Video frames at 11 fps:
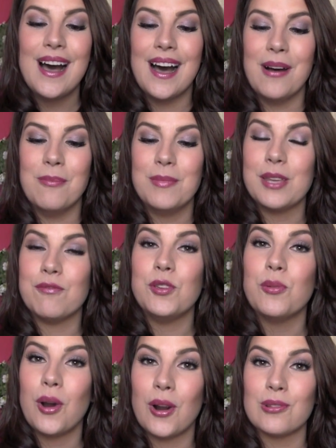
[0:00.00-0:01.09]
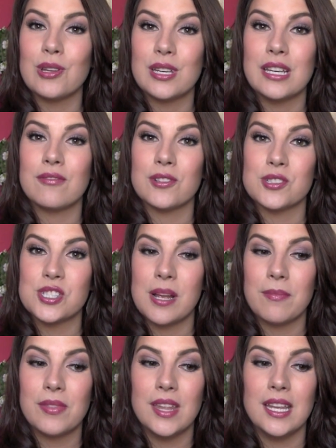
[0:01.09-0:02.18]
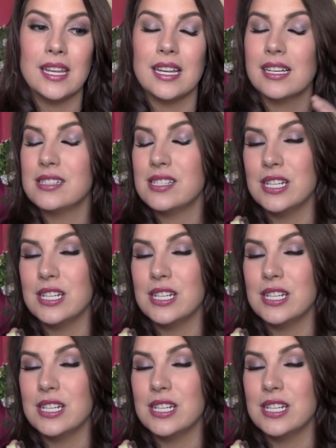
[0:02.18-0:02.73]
um, if you are looking for something,